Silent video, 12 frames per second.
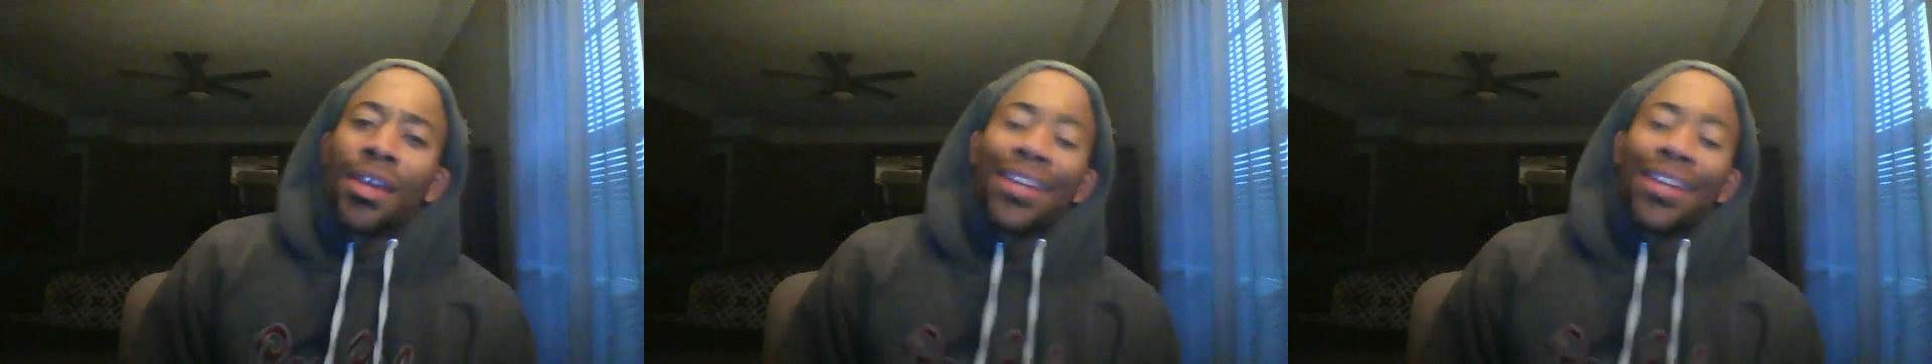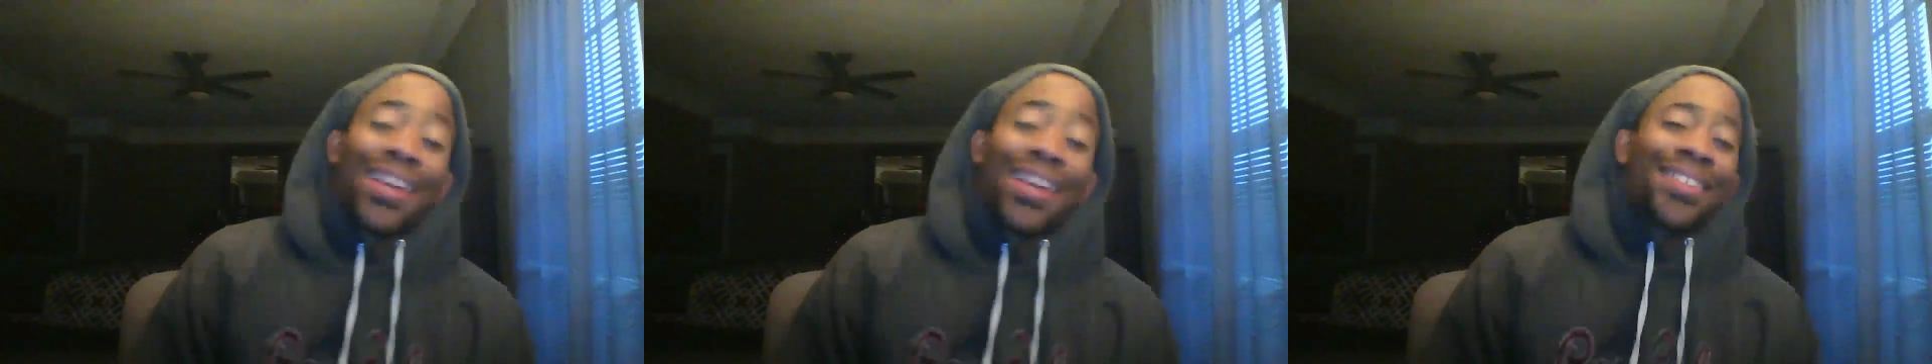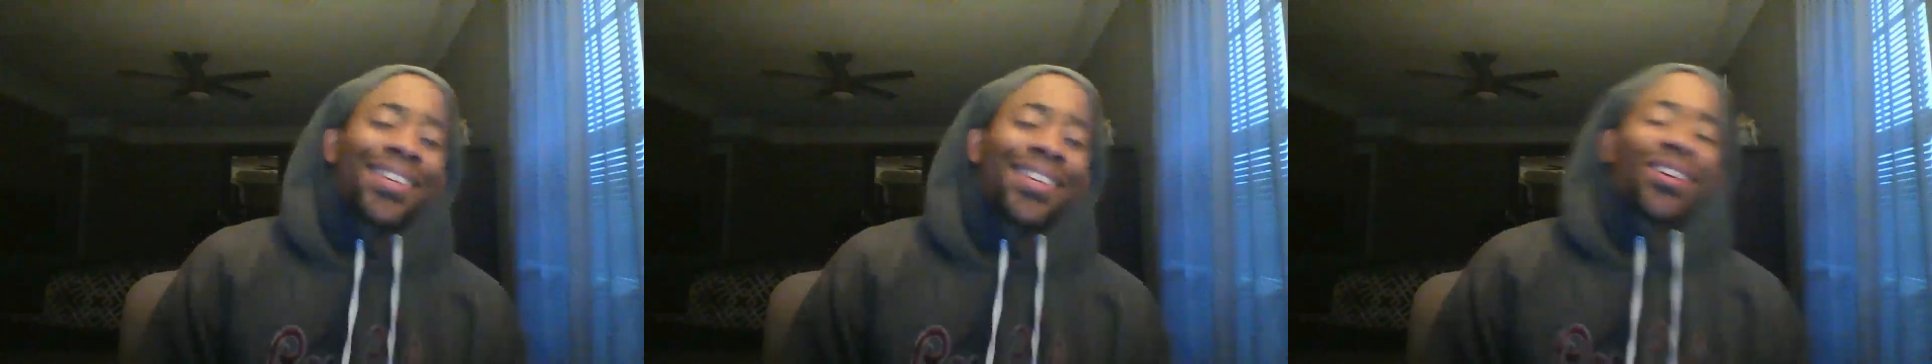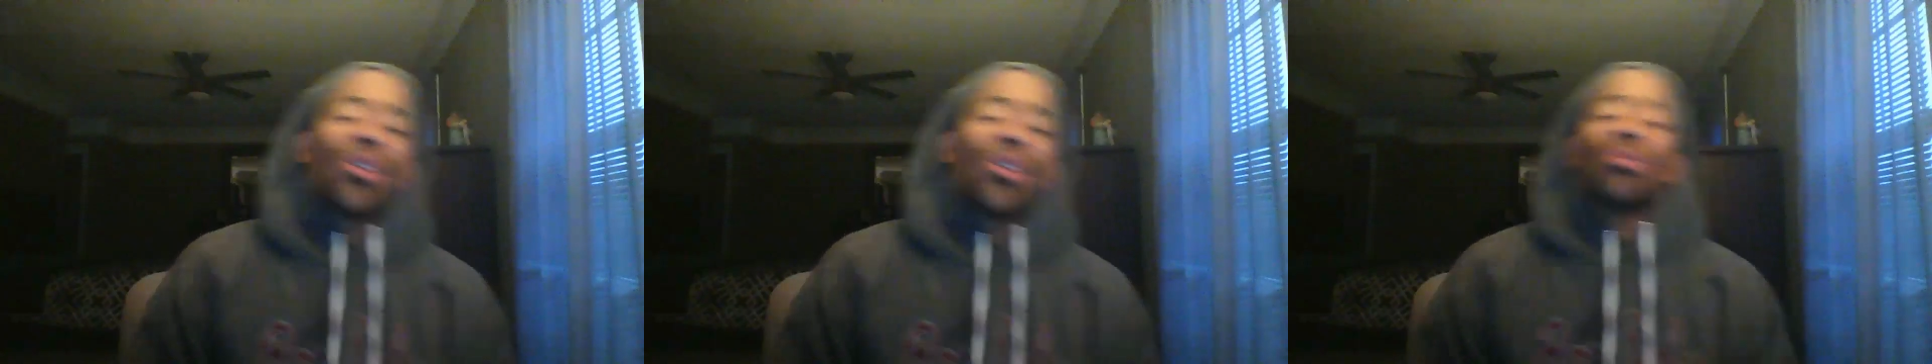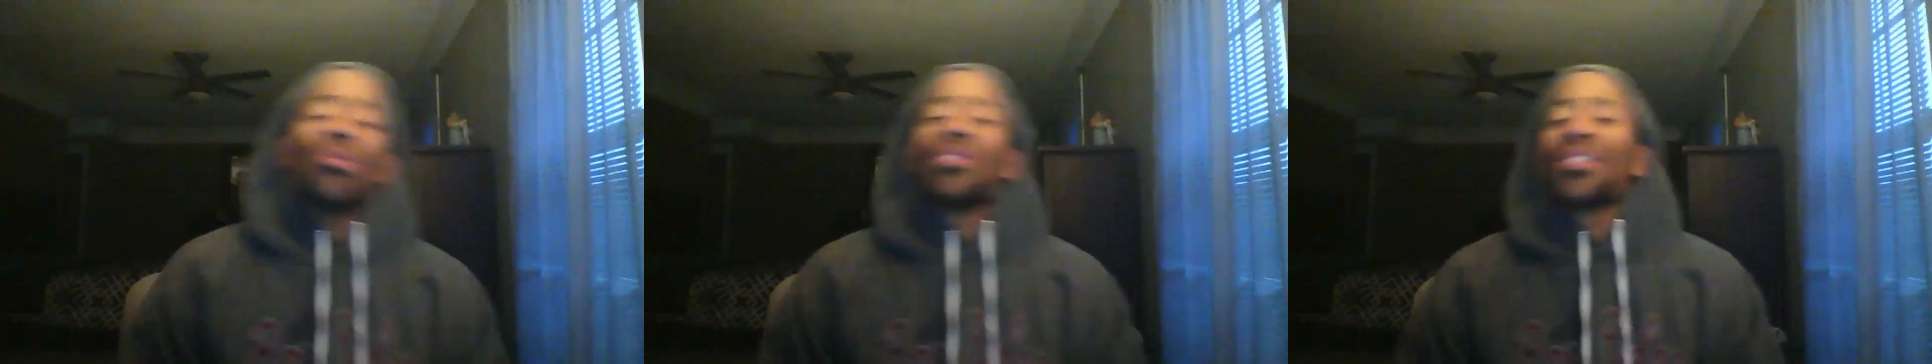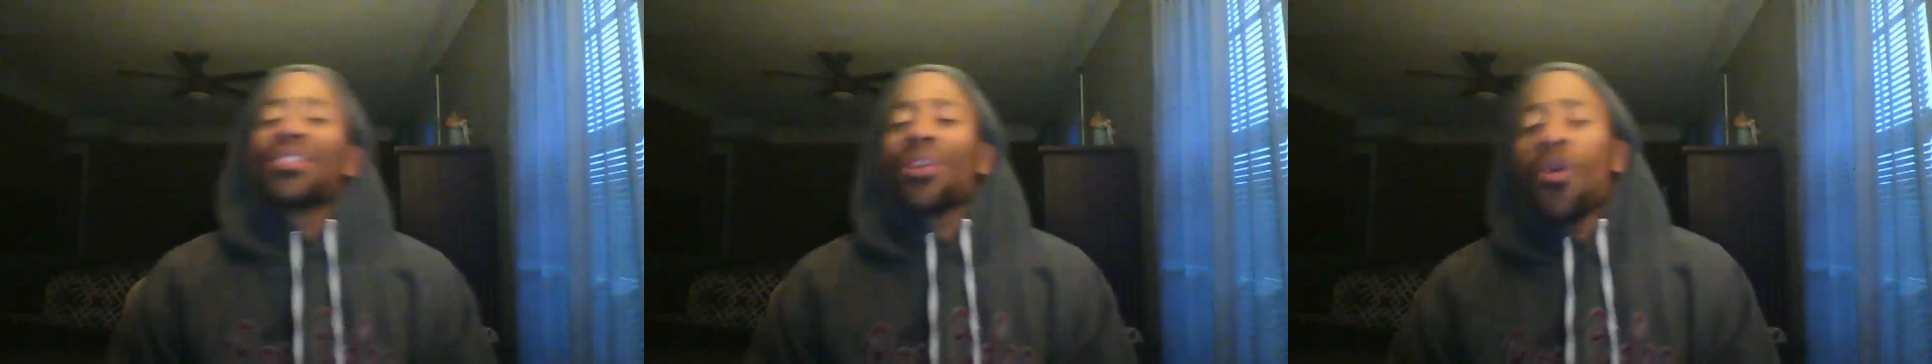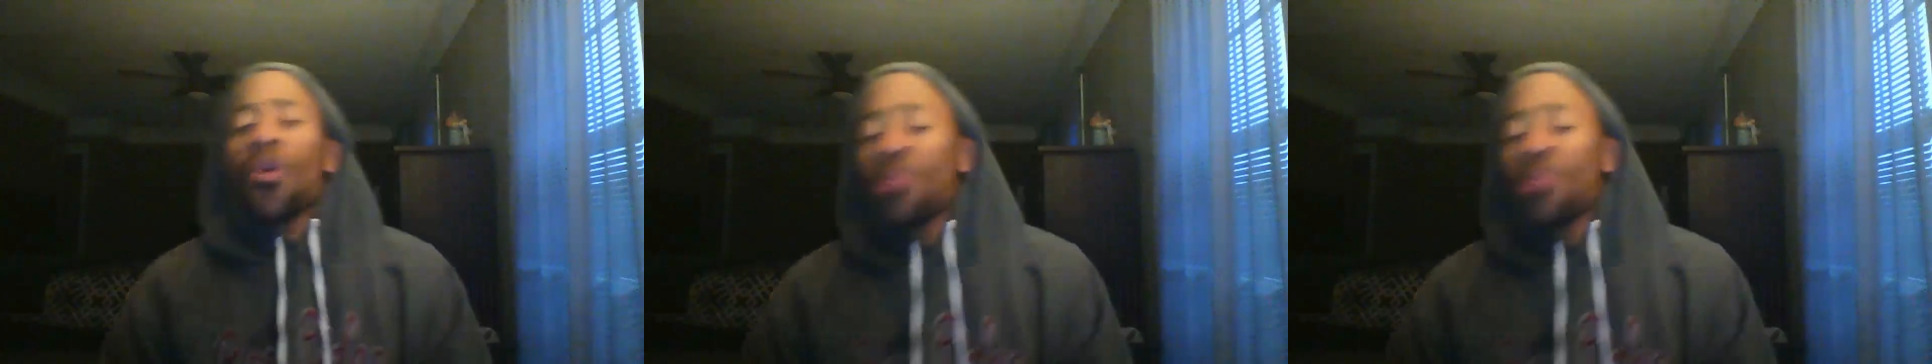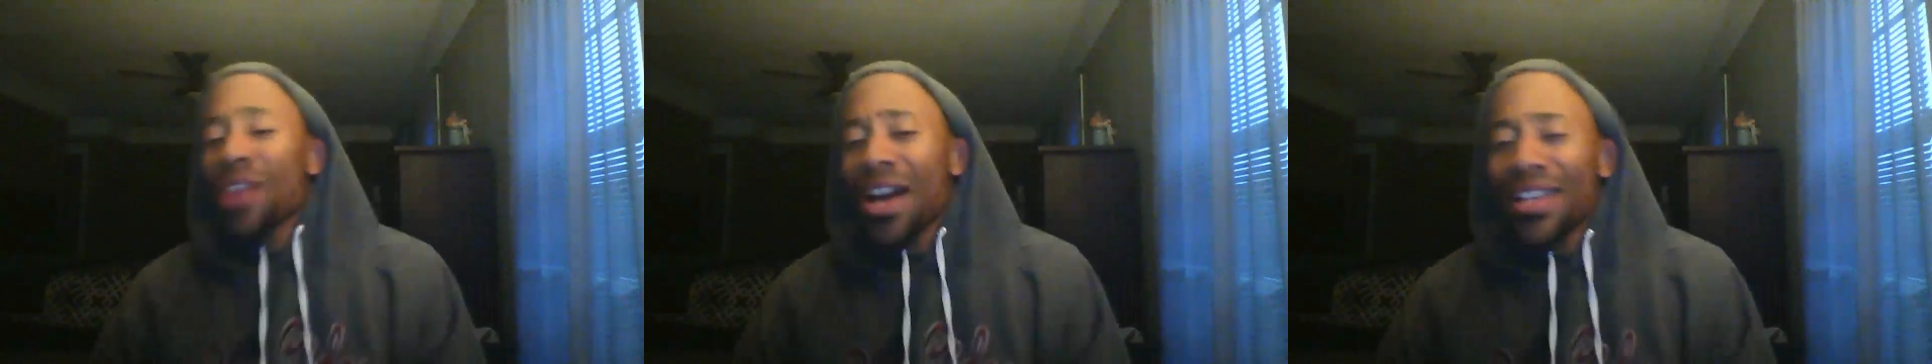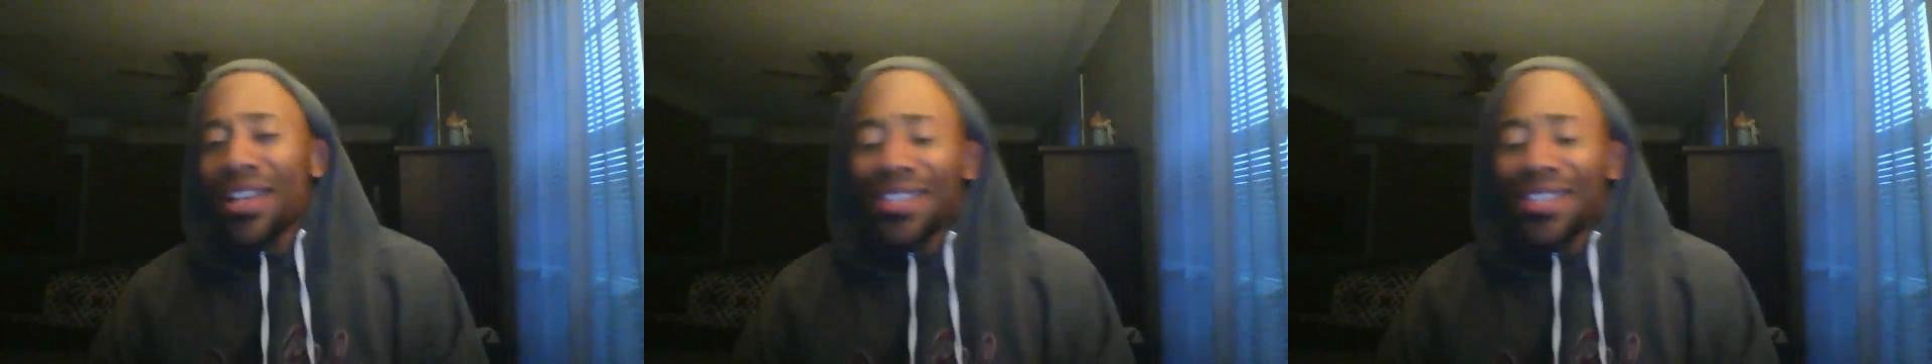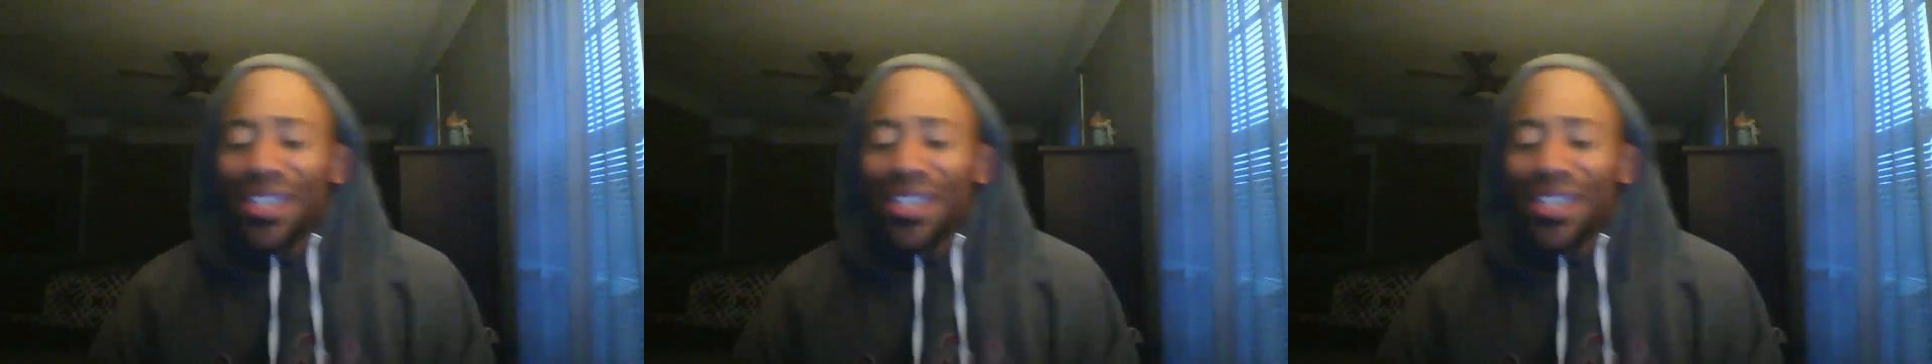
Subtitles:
And that's it, Colts. Hope you guys